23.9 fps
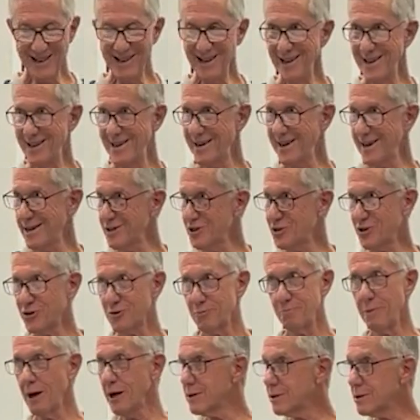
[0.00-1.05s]
and are
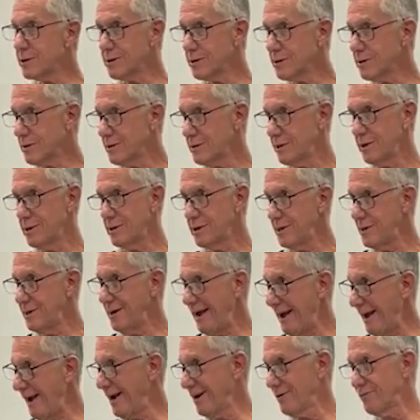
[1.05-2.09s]
smarter than
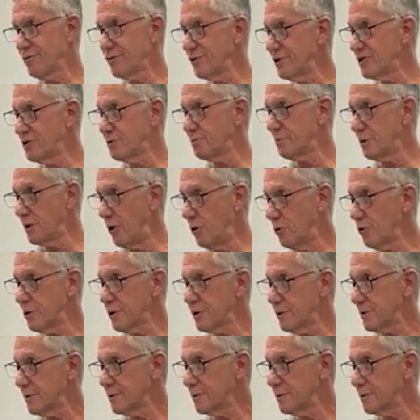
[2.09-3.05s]
the average bloke,